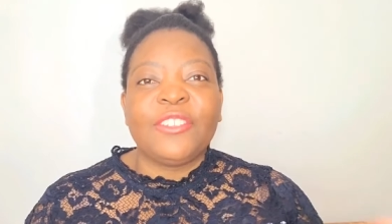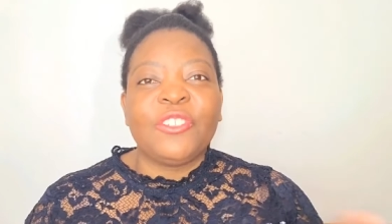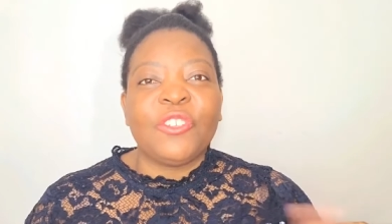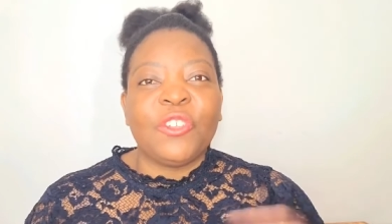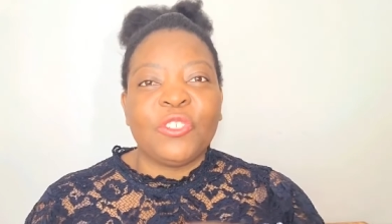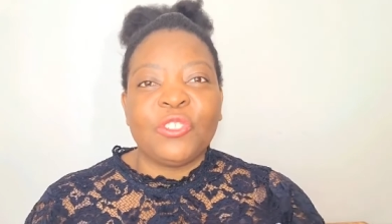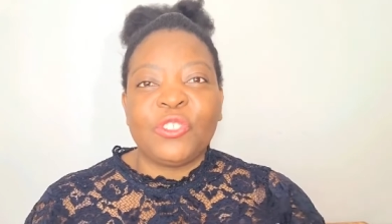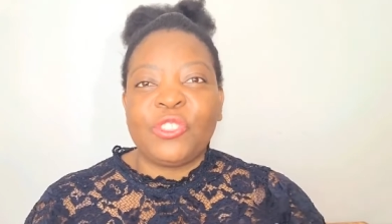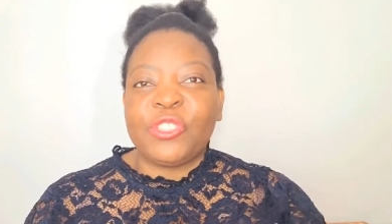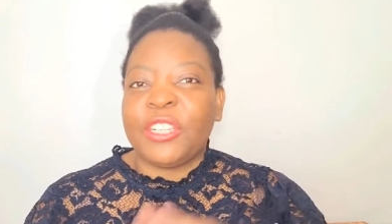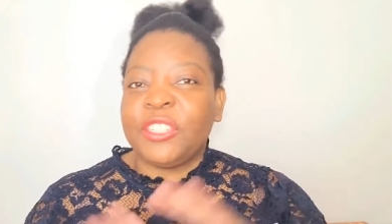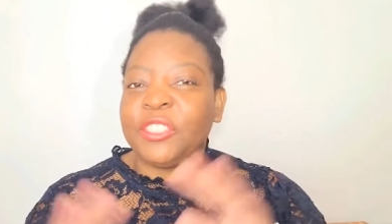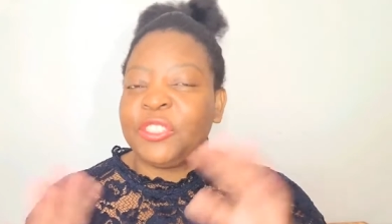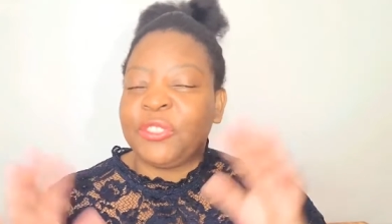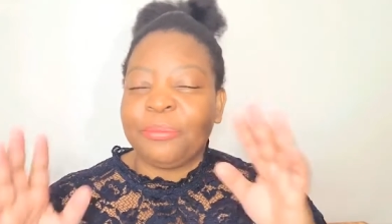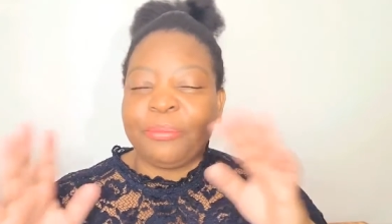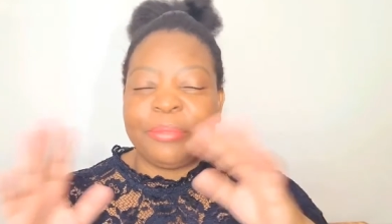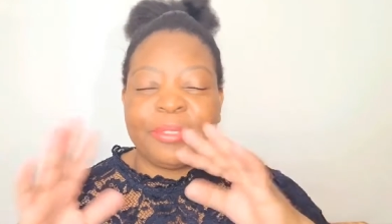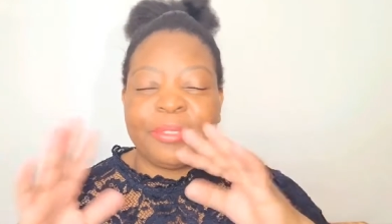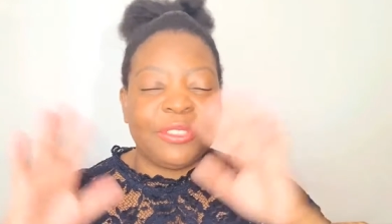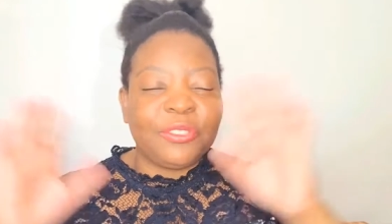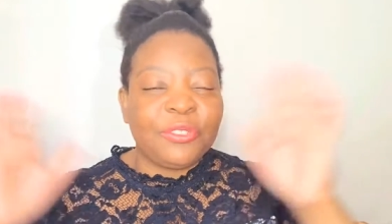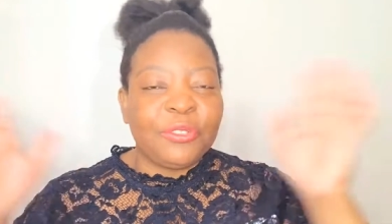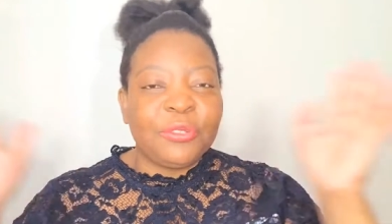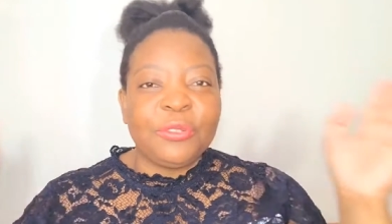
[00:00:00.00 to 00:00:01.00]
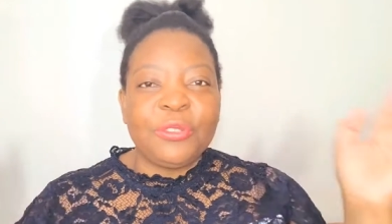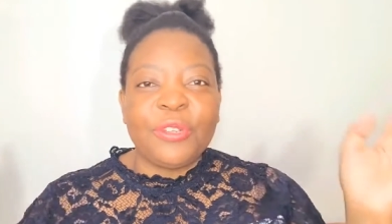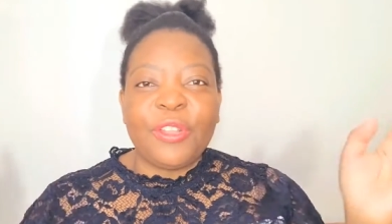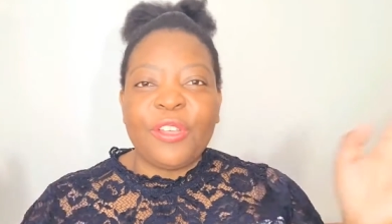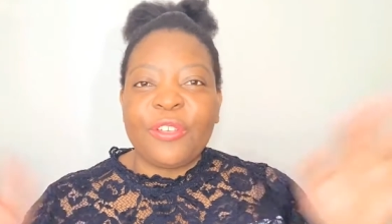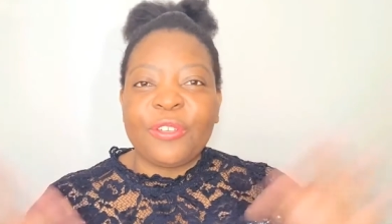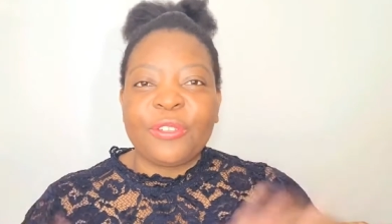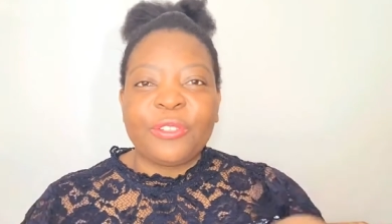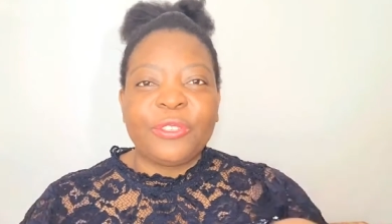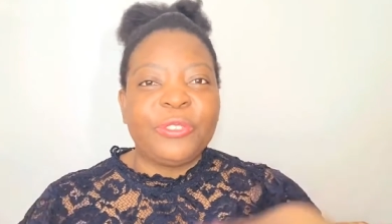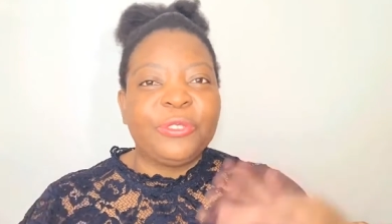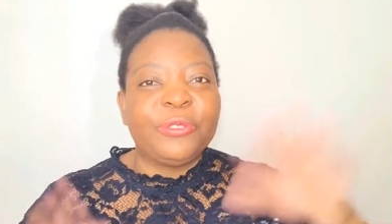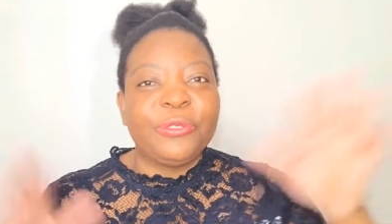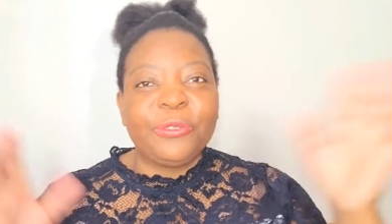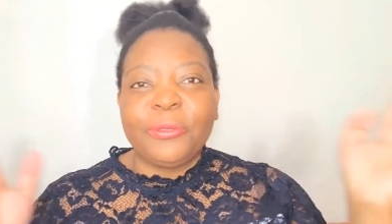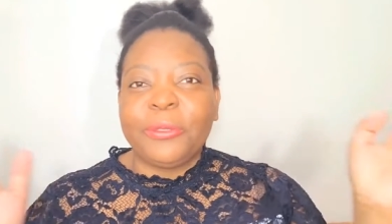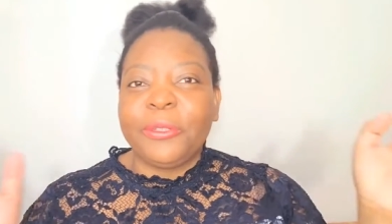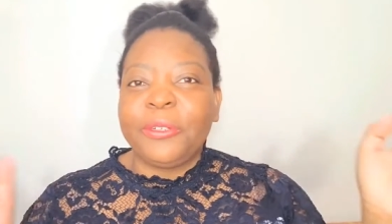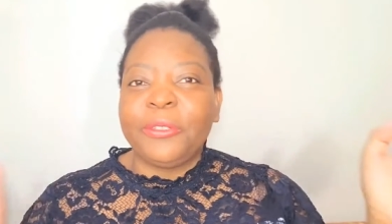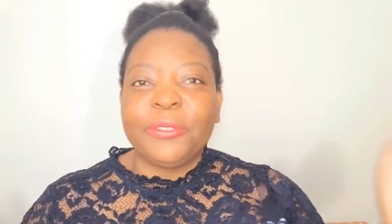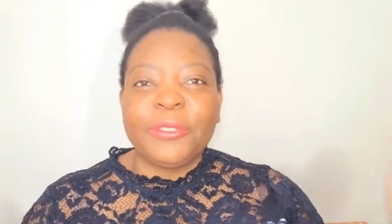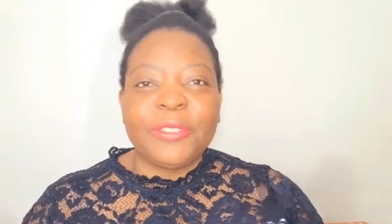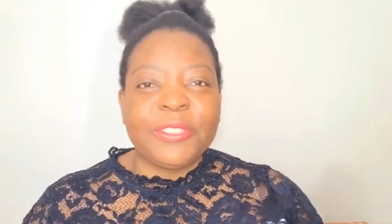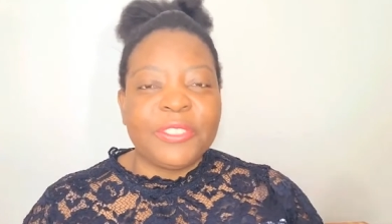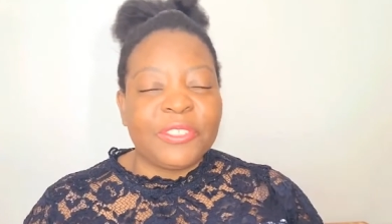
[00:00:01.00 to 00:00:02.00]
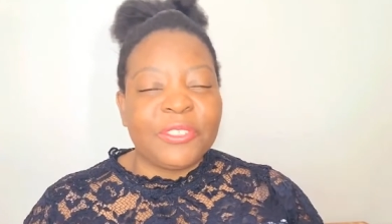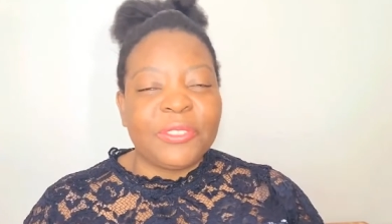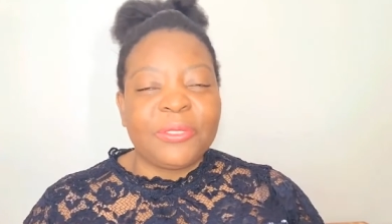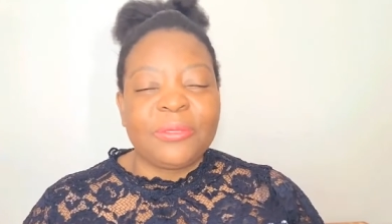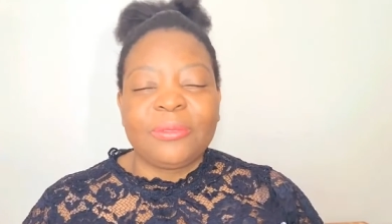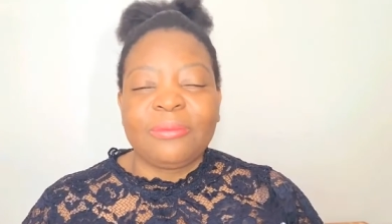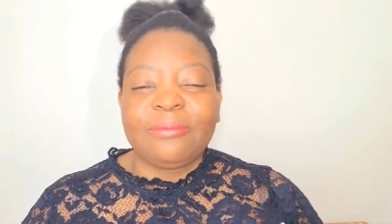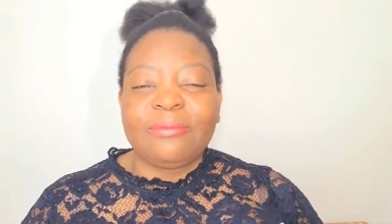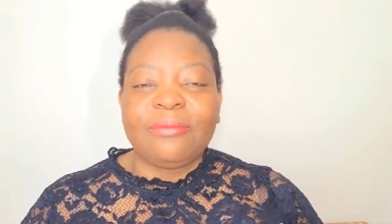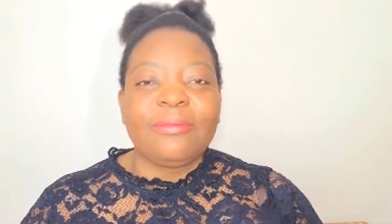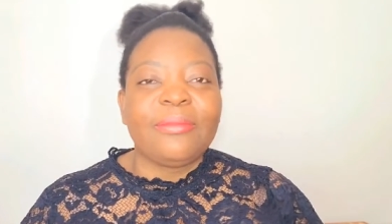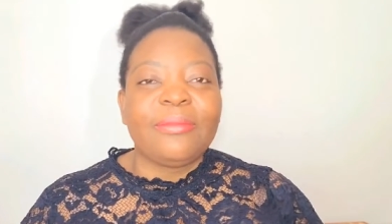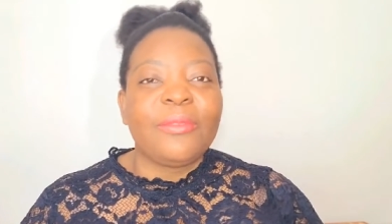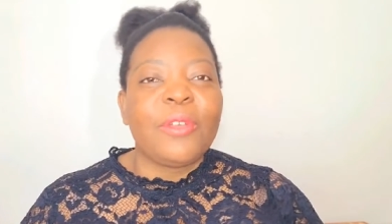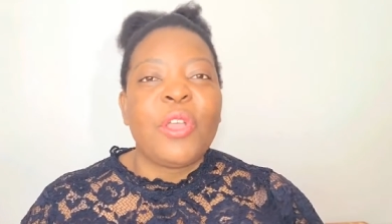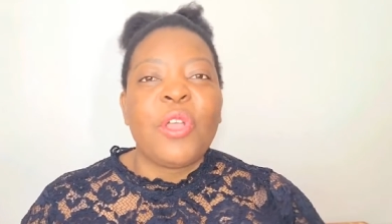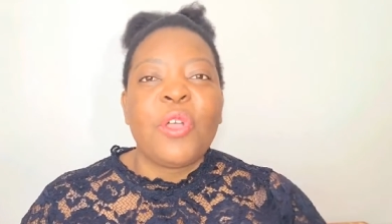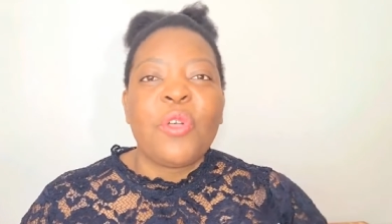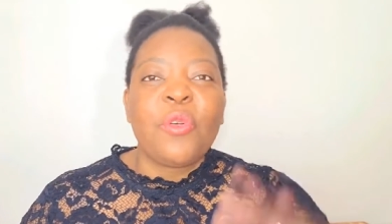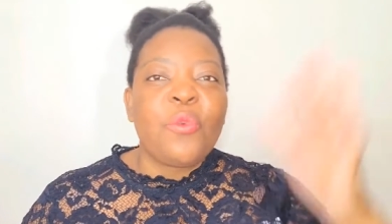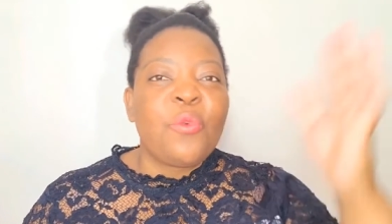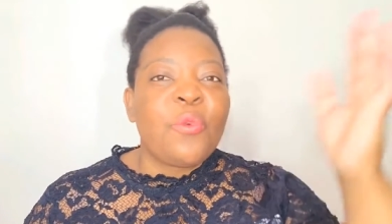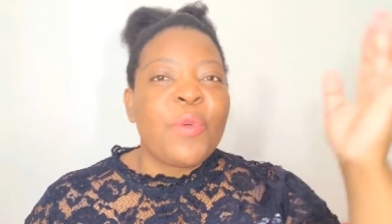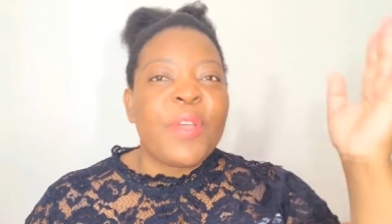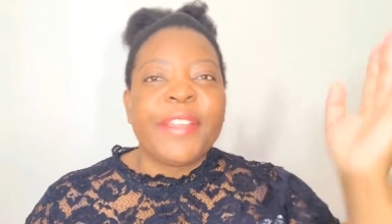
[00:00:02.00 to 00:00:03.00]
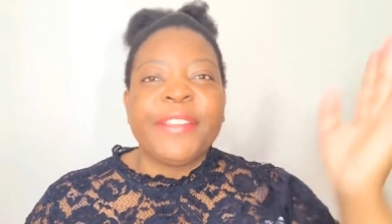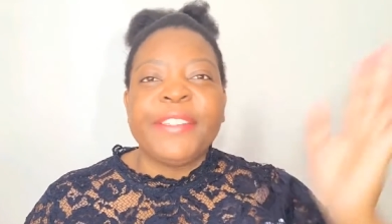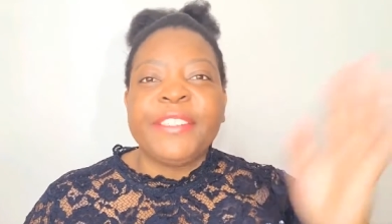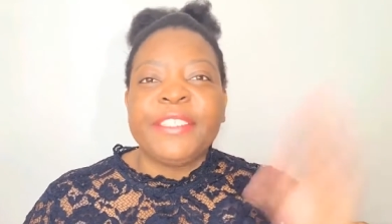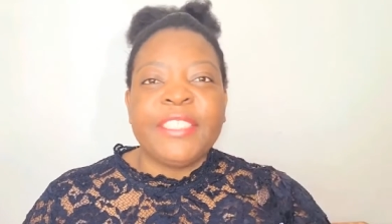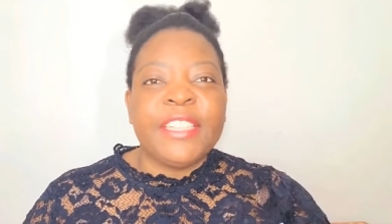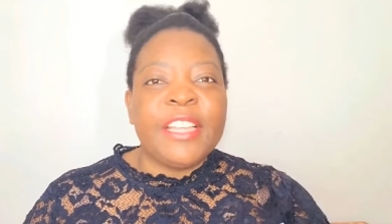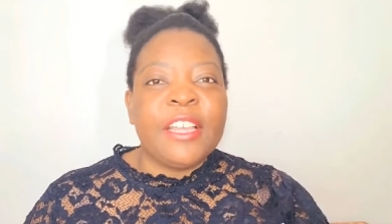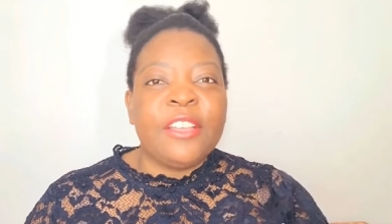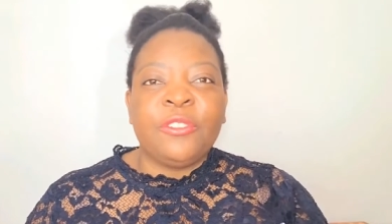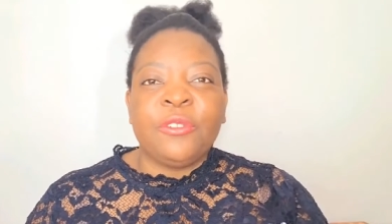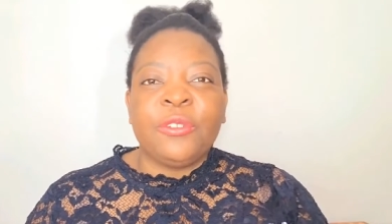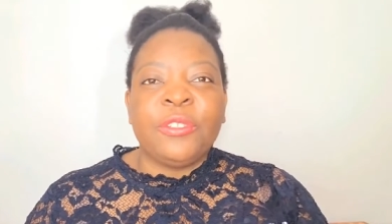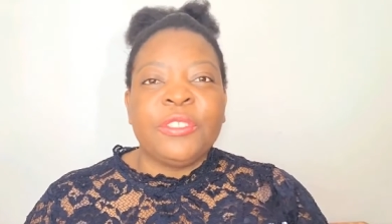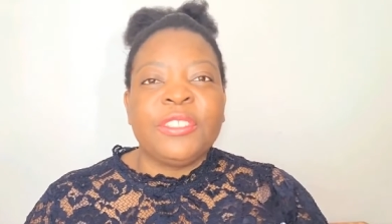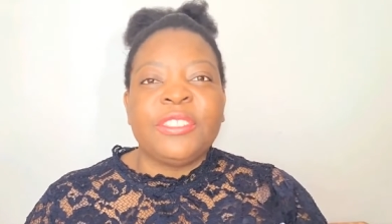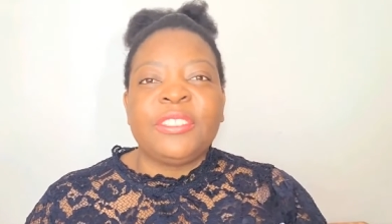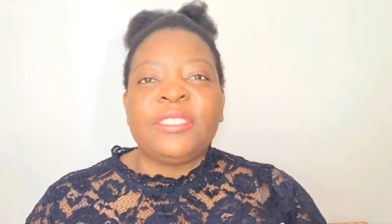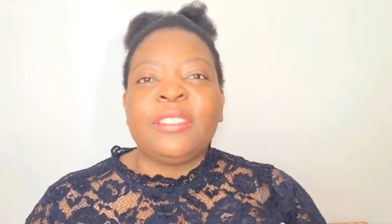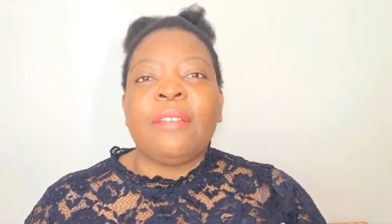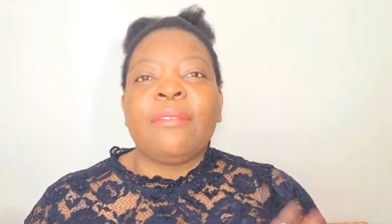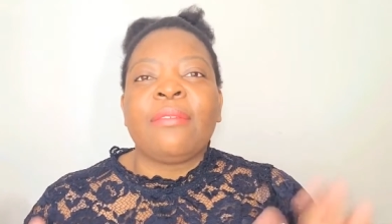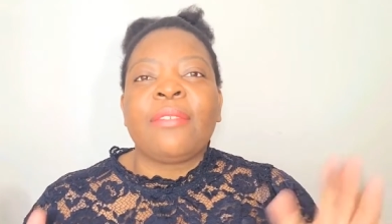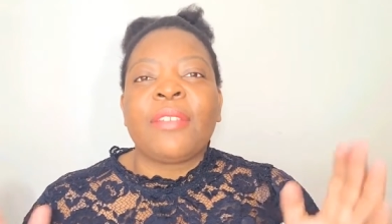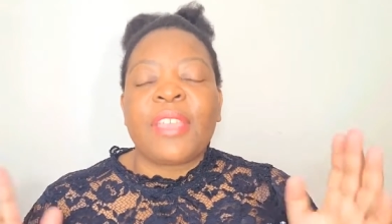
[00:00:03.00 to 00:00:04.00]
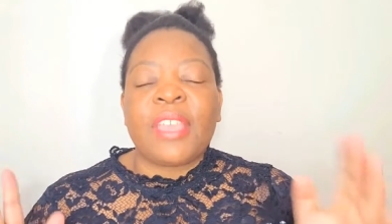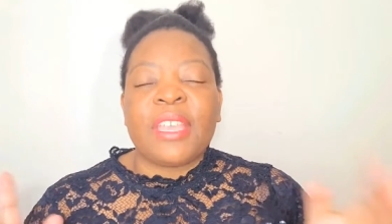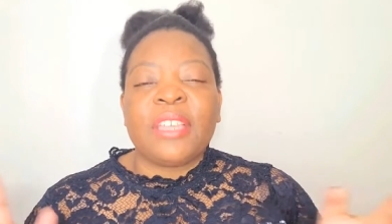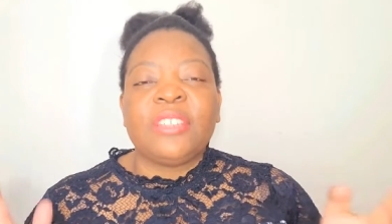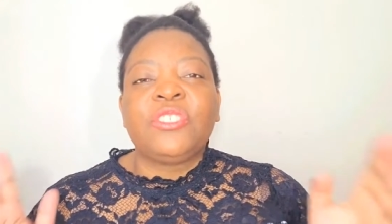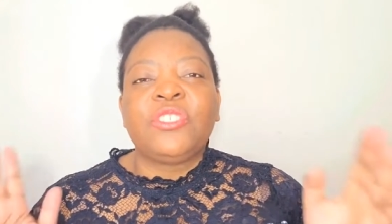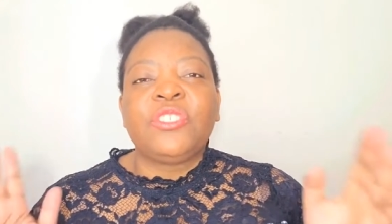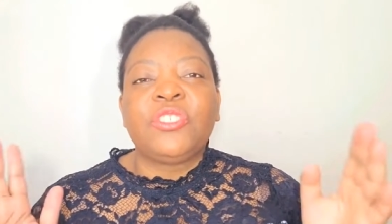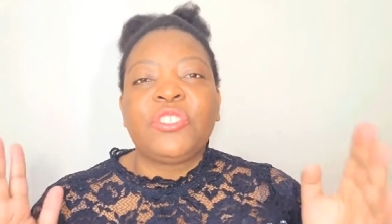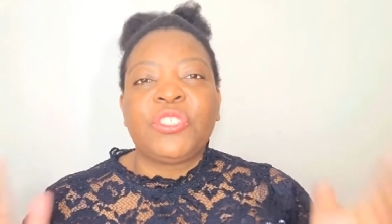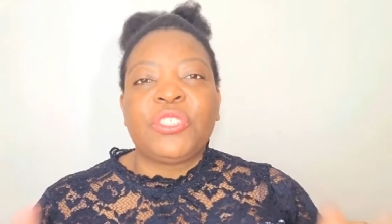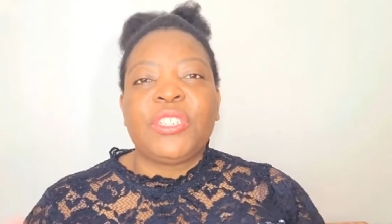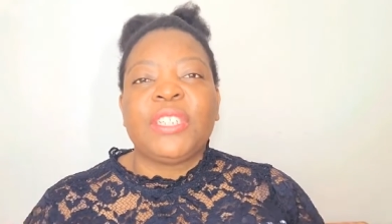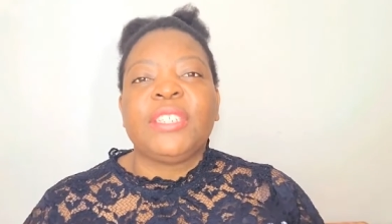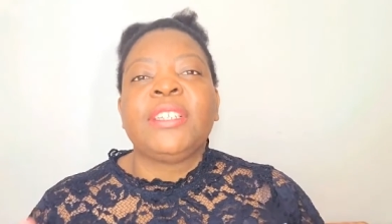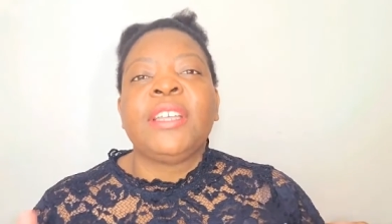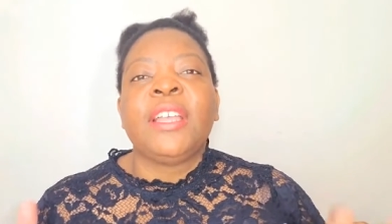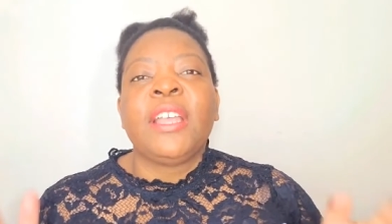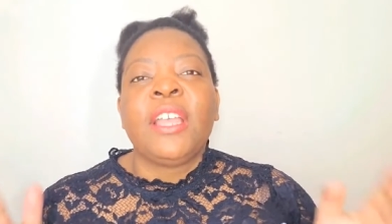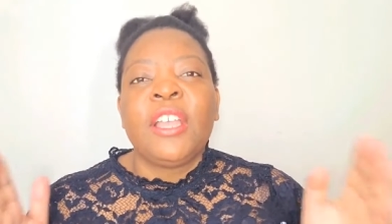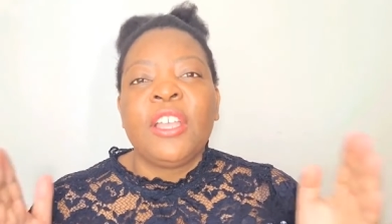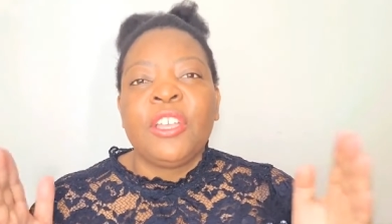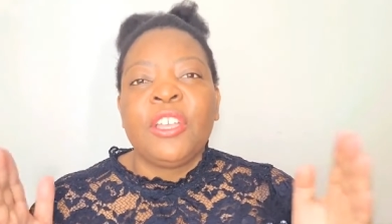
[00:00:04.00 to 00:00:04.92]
Don't try to be too long, too all this wordy and all this stuff. Get straight